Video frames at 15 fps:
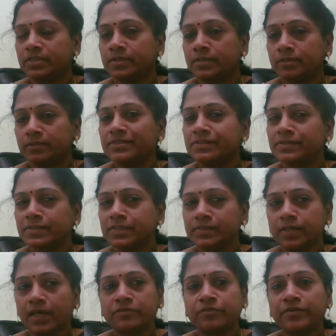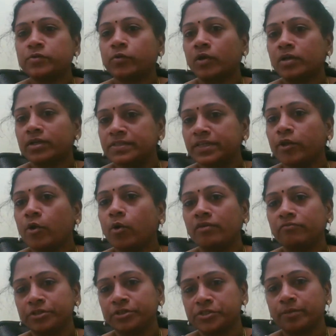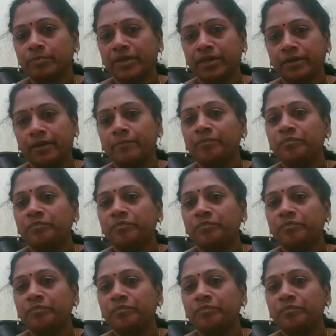this is otherwise called a seroconversion period.